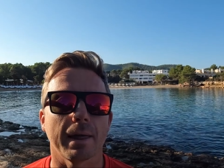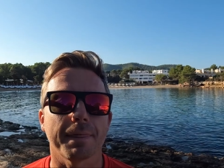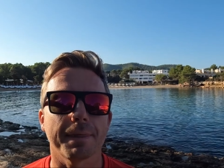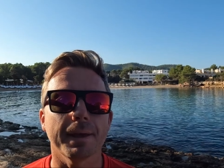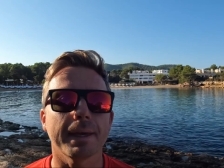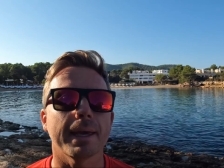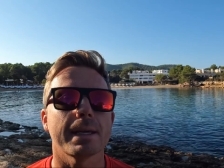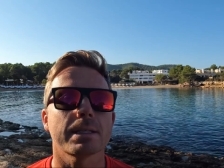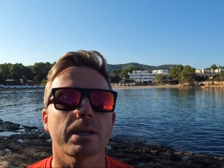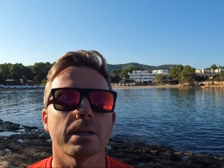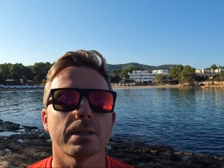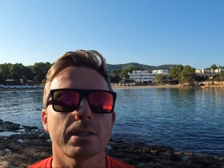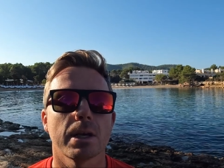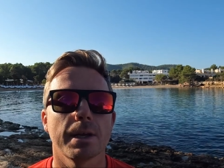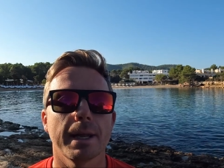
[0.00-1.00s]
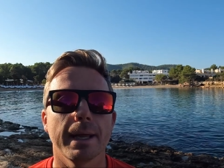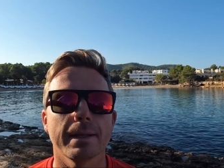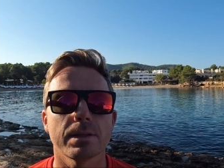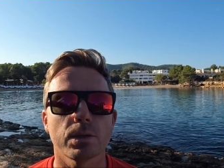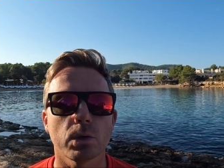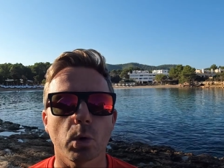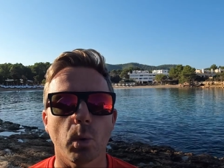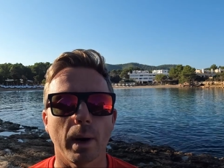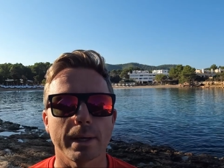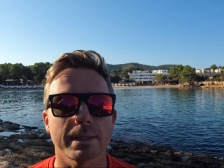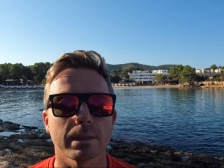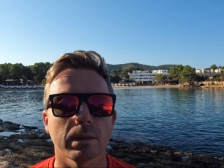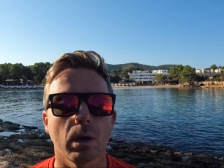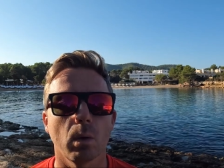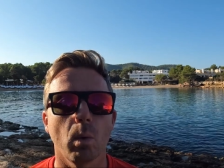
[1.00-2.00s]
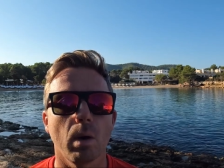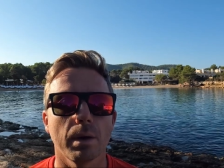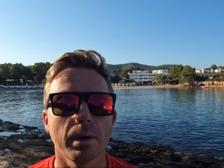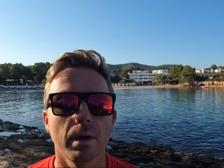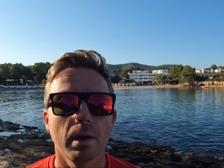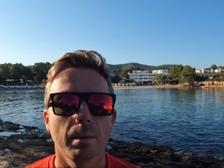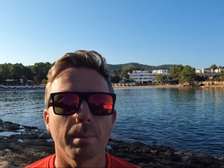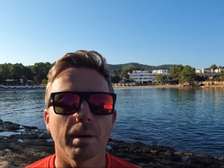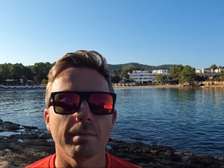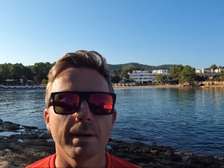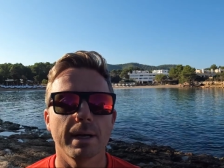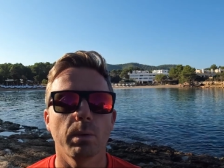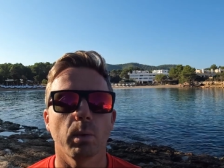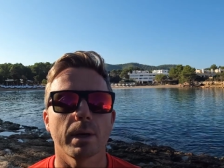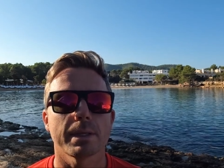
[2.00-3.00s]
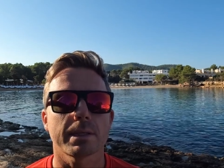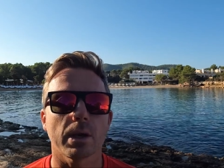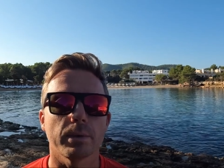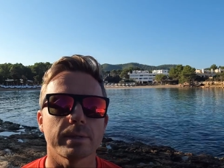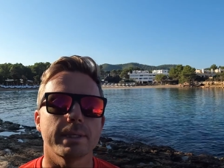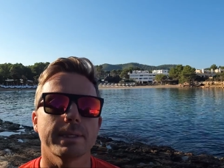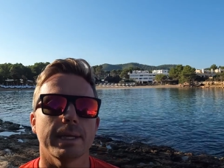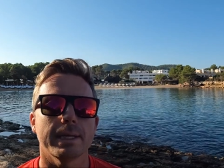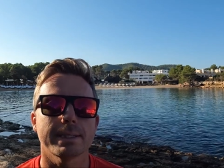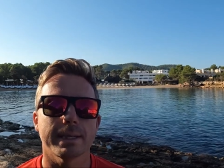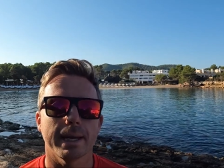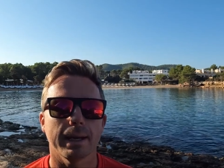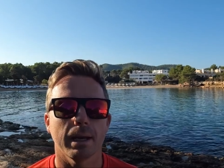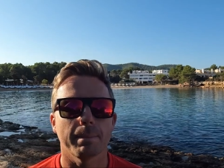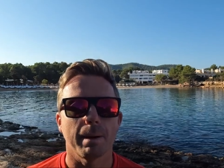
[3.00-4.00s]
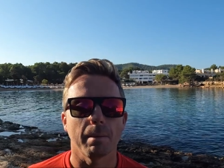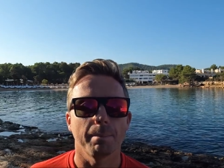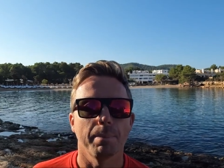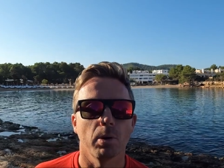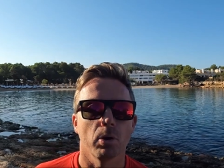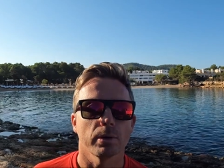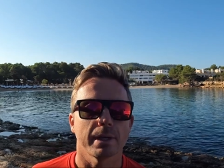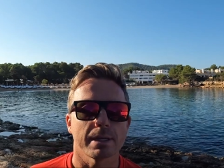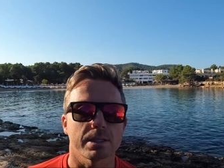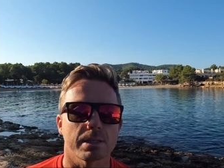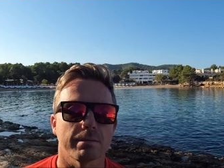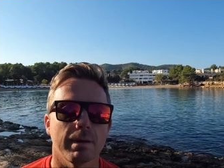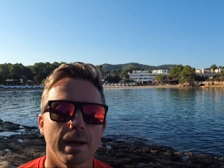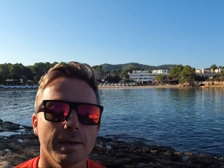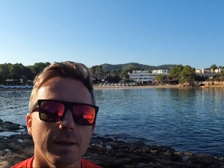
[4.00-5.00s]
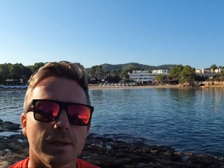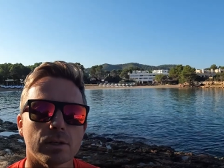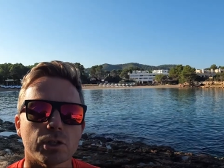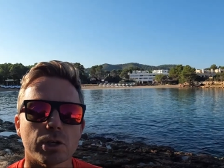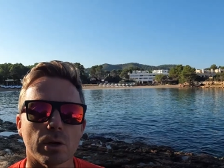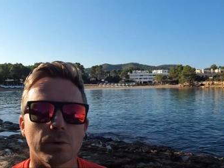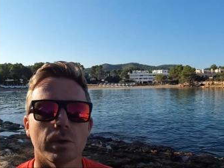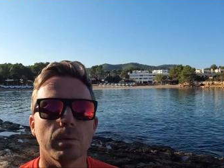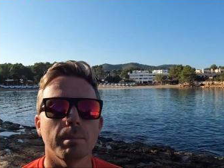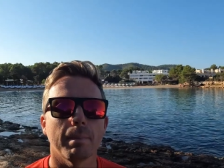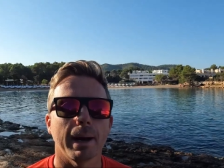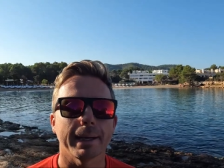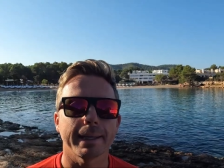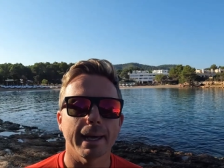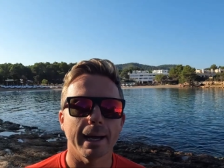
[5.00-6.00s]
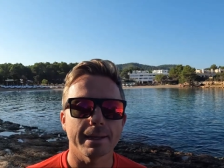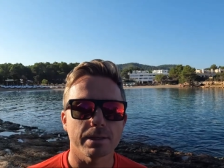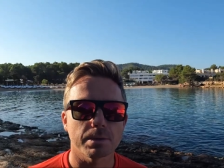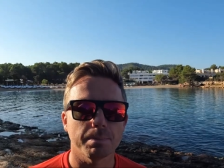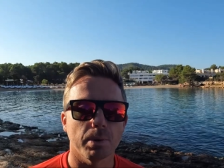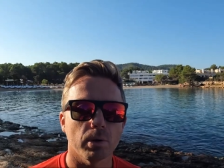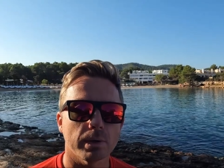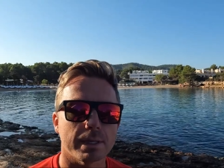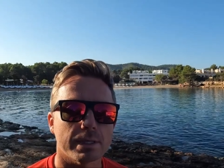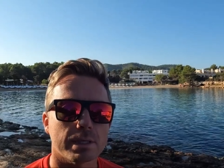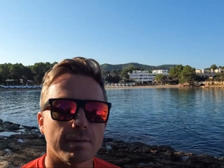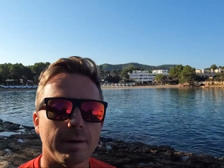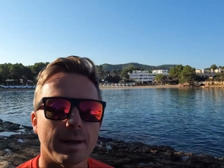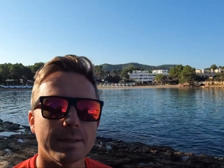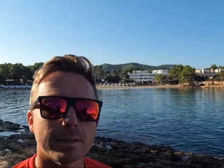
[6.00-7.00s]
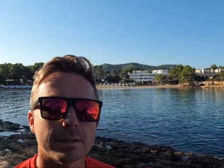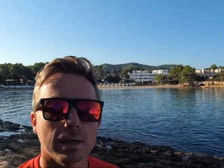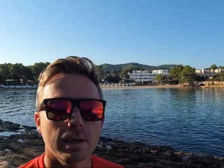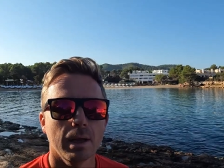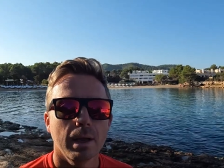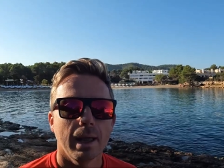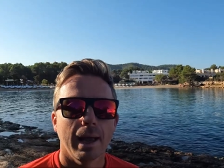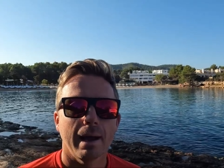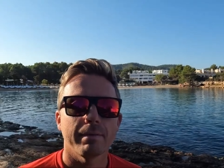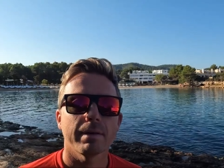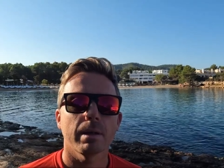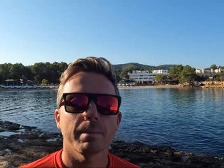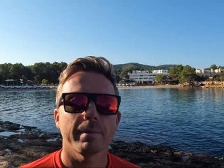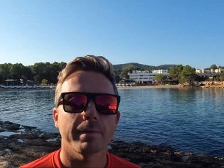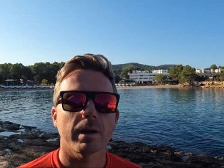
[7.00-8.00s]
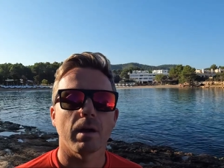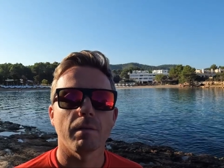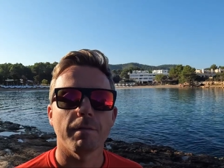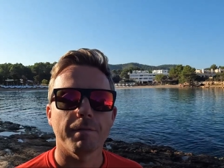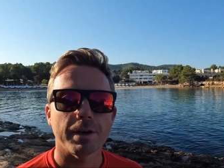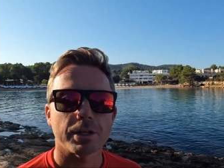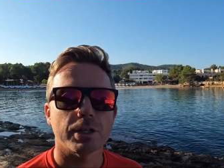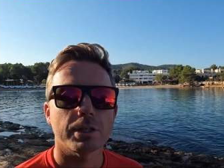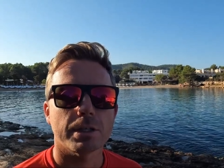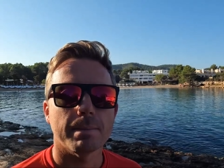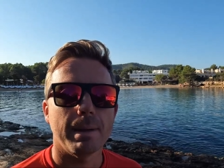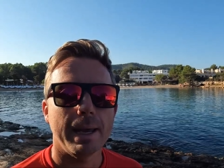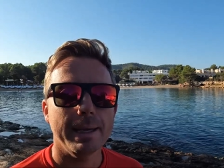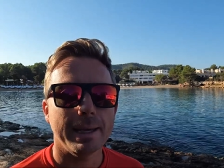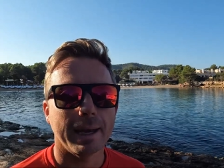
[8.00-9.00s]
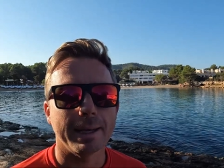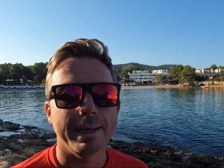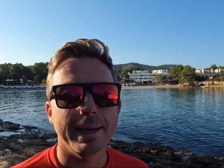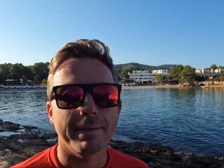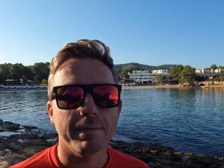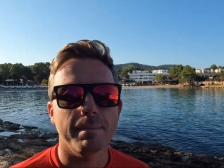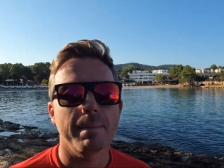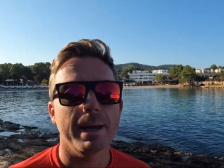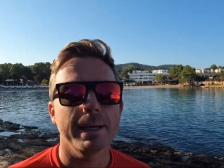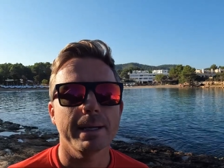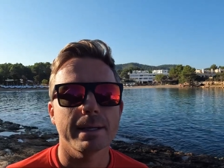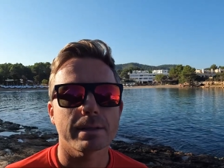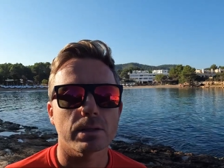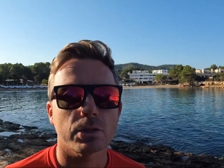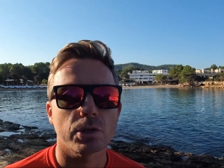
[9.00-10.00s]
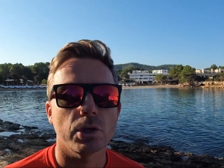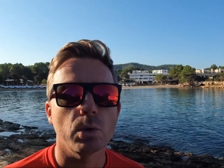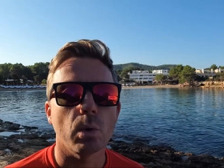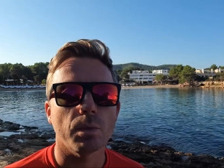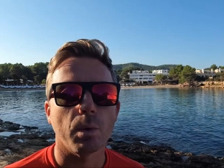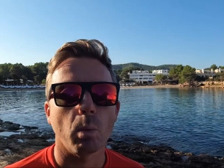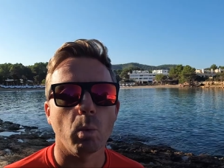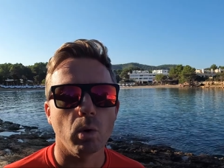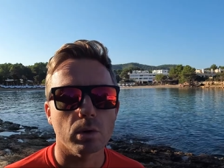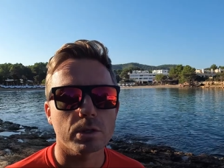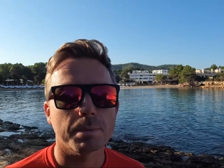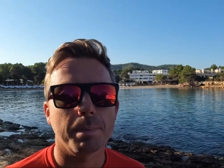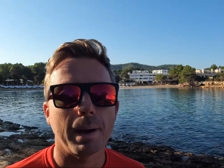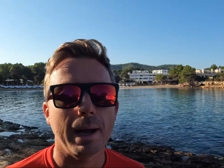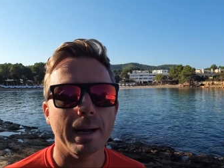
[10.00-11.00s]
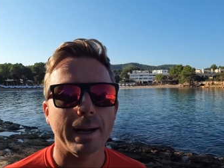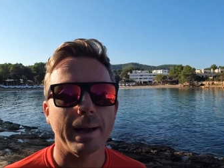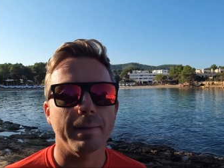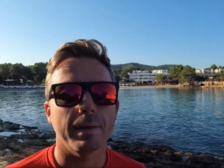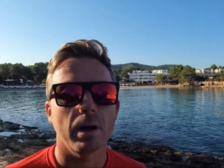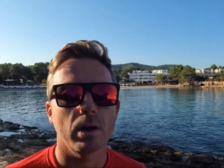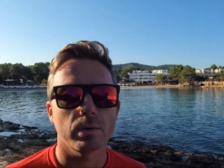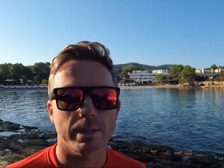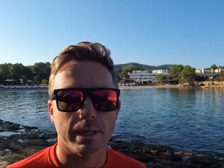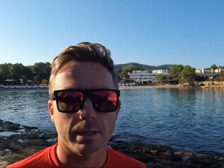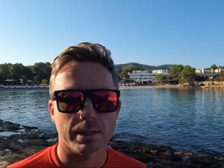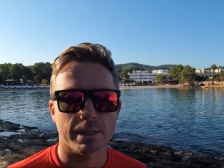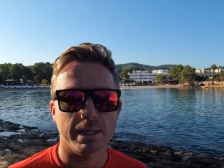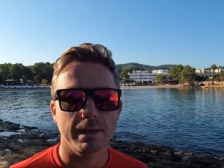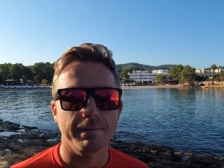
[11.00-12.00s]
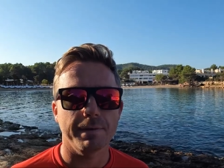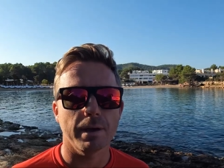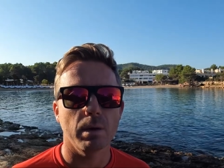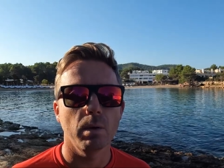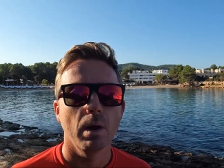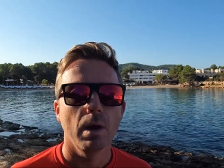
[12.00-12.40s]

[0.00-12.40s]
I think it is going to turn into quite a long one, but I really wanted to go into detail about Port Des Torrent and show you my guide to Port Des Torrent. Have a little bit of a confession to make. I never made it to the water park at the Hotel Sea View,